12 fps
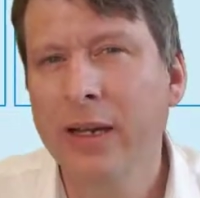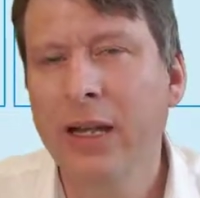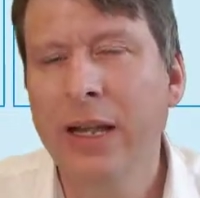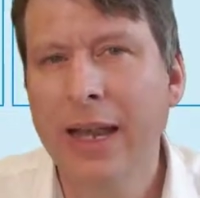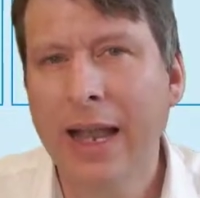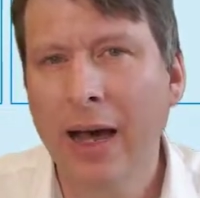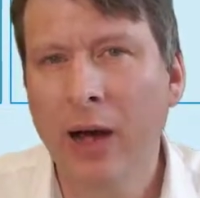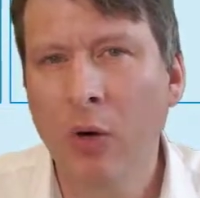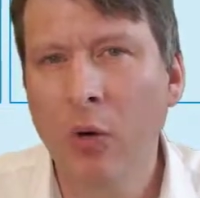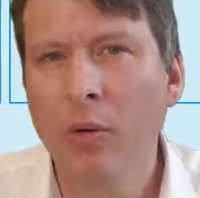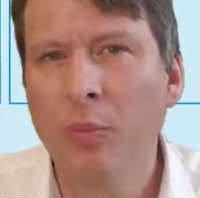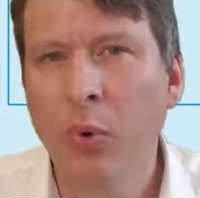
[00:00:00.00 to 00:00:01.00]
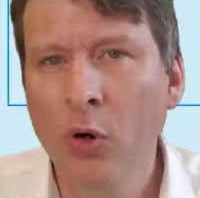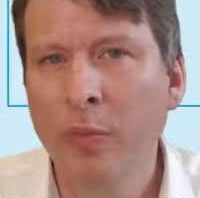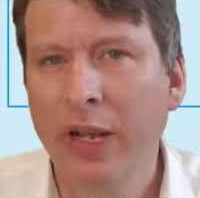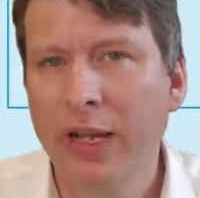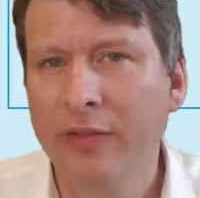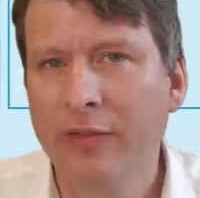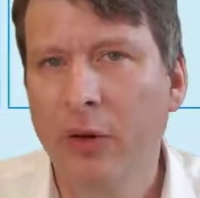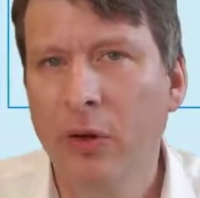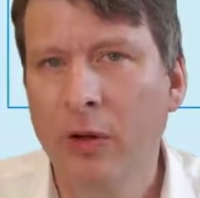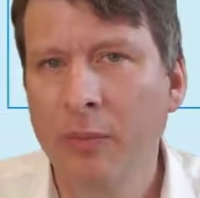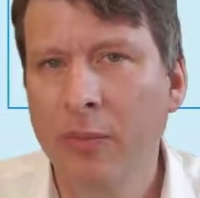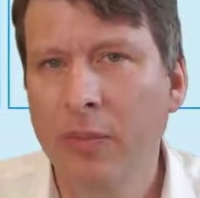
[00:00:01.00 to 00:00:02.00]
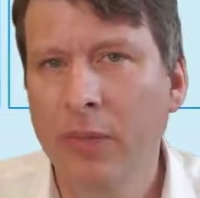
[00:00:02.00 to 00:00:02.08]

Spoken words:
allow a book platform